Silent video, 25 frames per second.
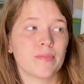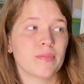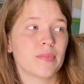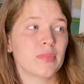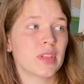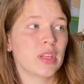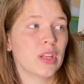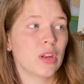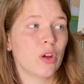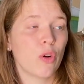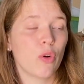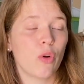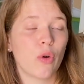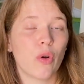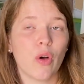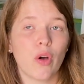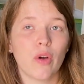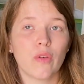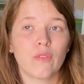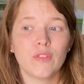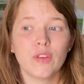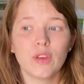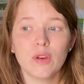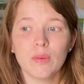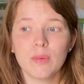You know, a
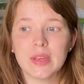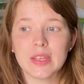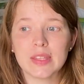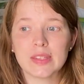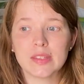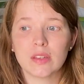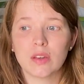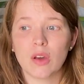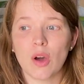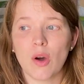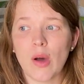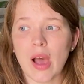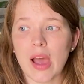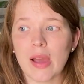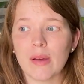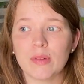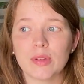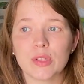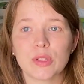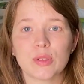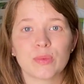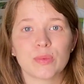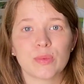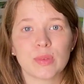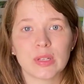few weeks ago, I
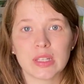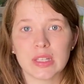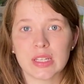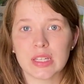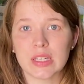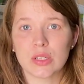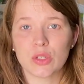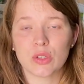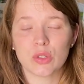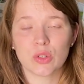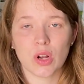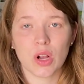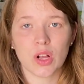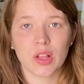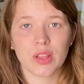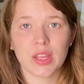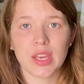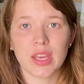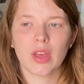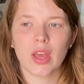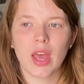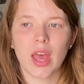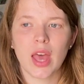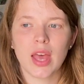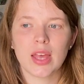was really
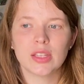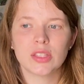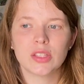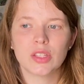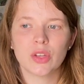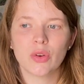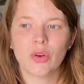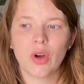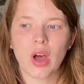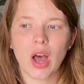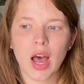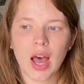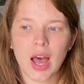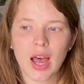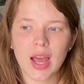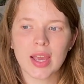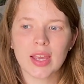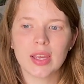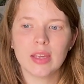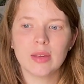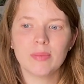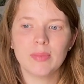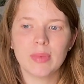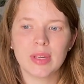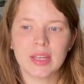struggling. And so
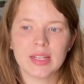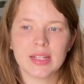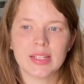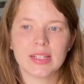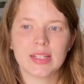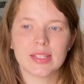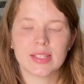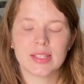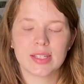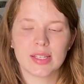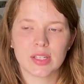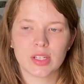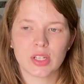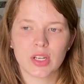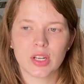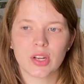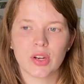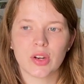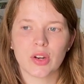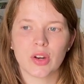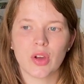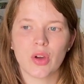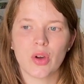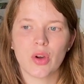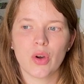I made a
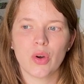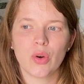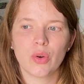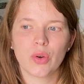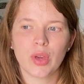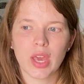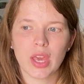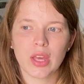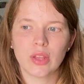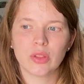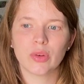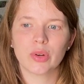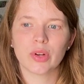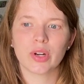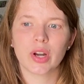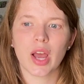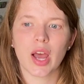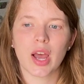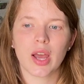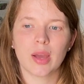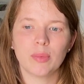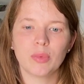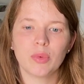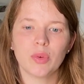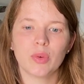decision, okay, Lord,
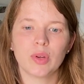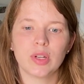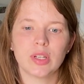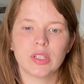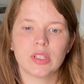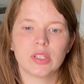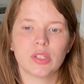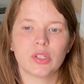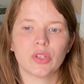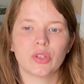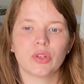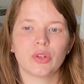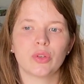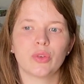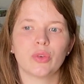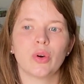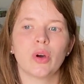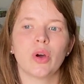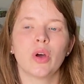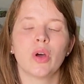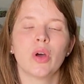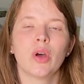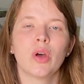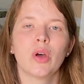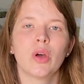I'm going to,
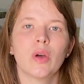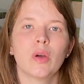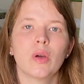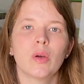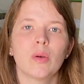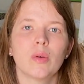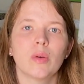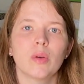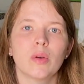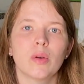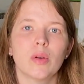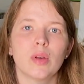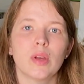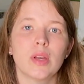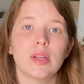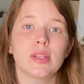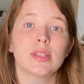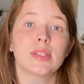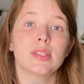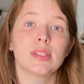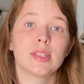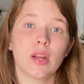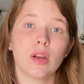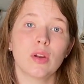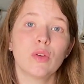
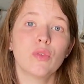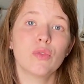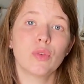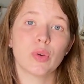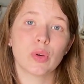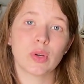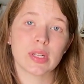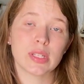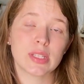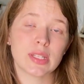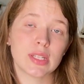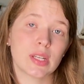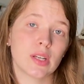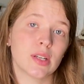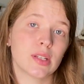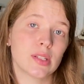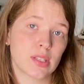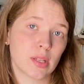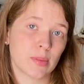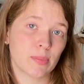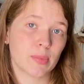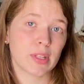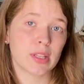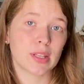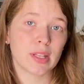instead of focusing on
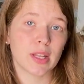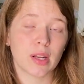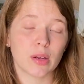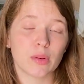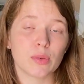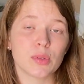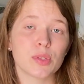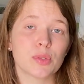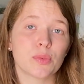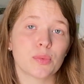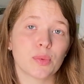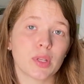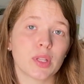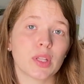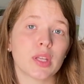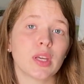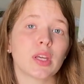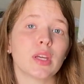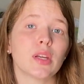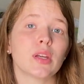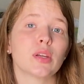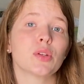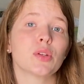something that I was really